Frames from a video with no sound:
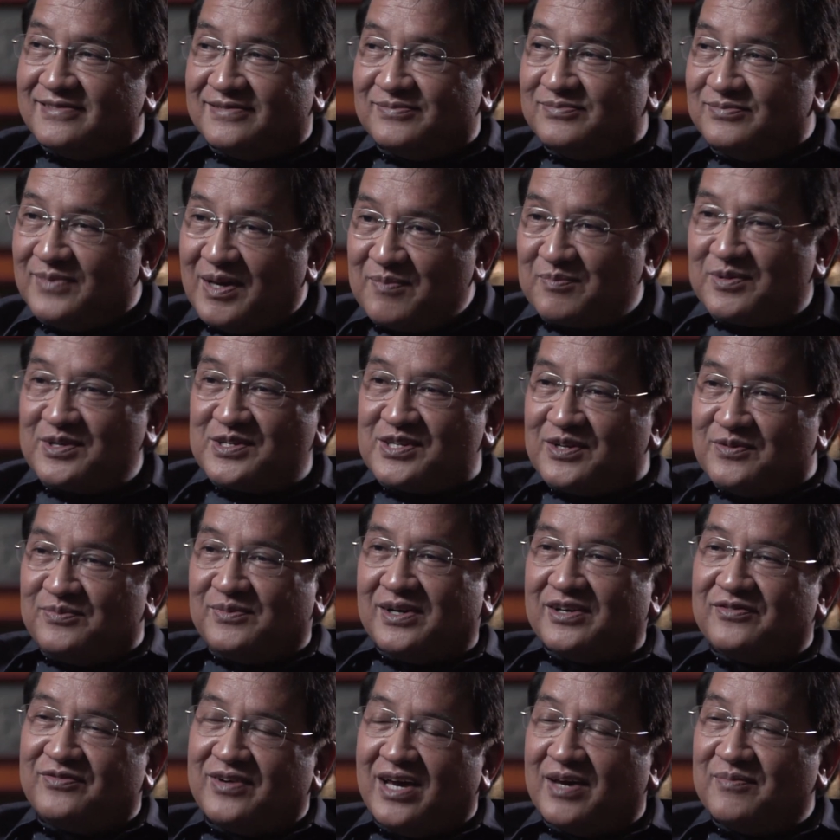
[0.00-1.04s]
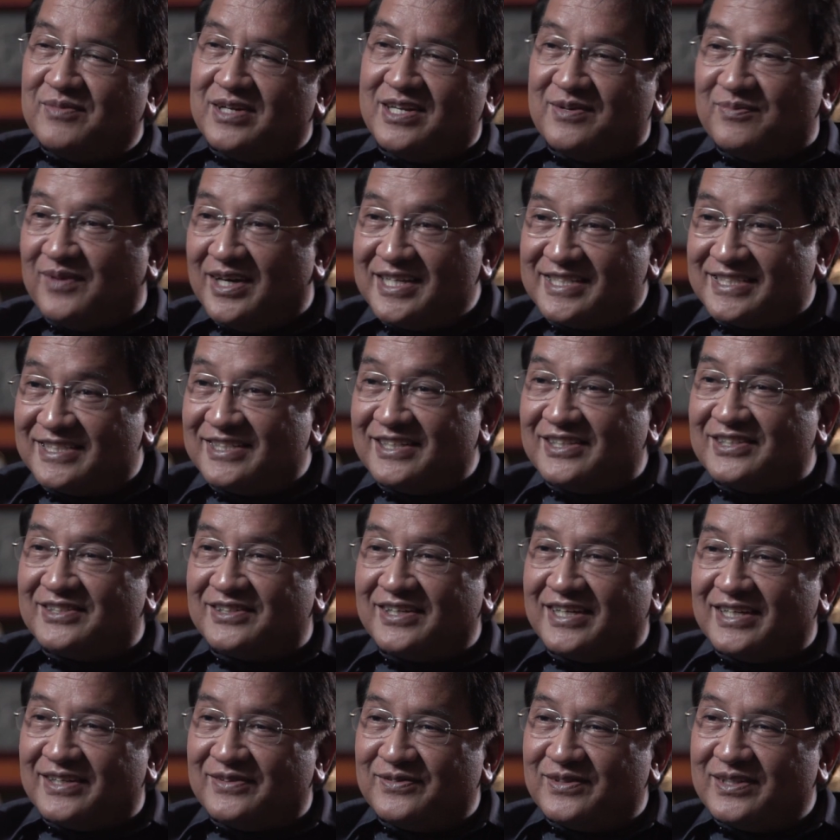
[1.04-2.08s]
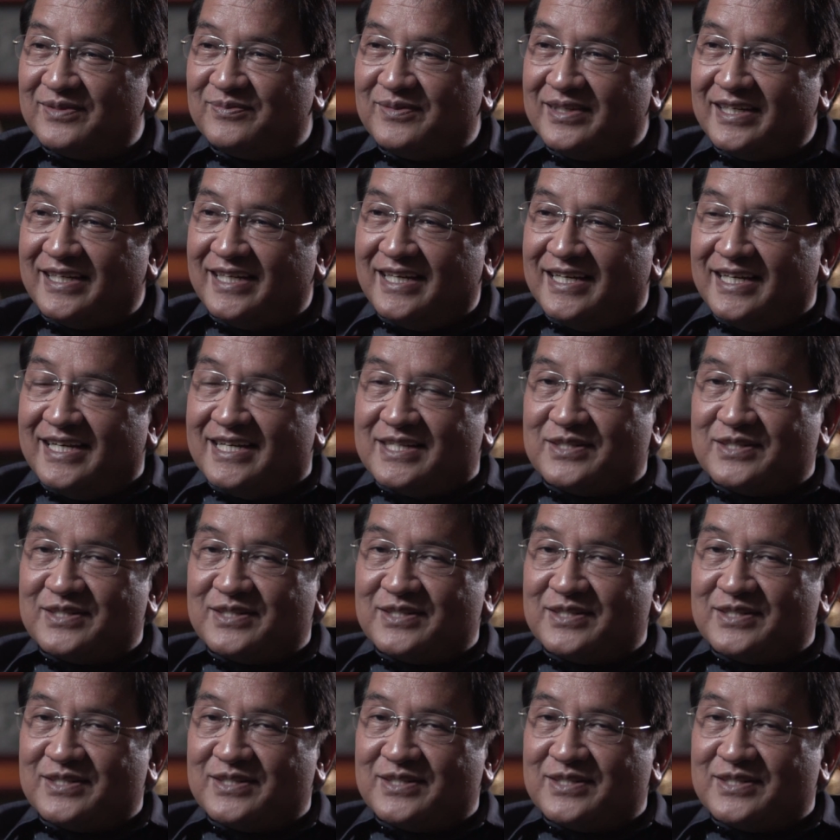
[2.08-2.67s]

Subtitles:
members of my family, my children with me.